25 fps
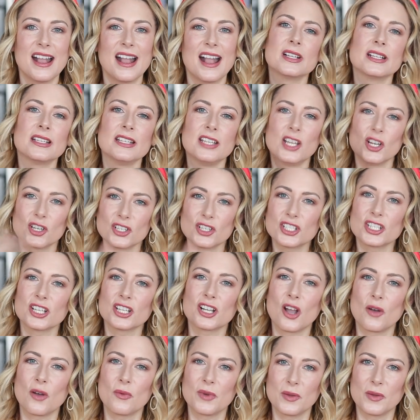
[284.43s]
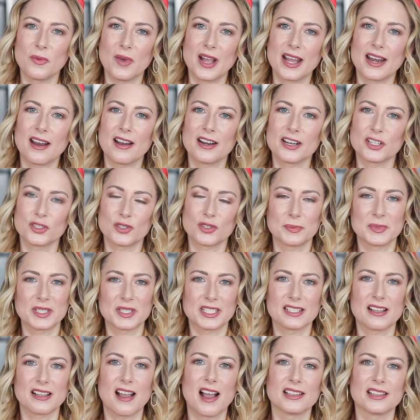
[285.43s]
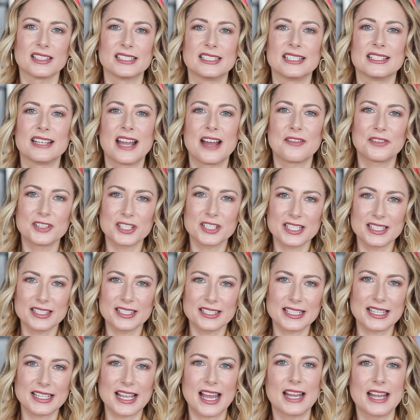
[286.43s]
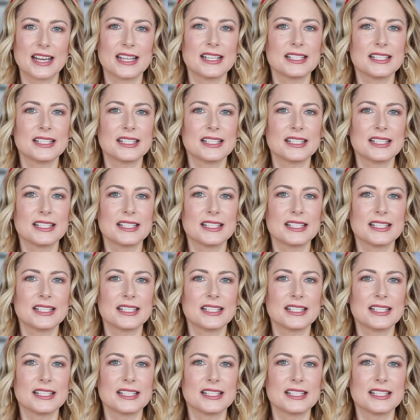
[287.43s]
Years ago, we went on a trip to Scotland, and ever since then,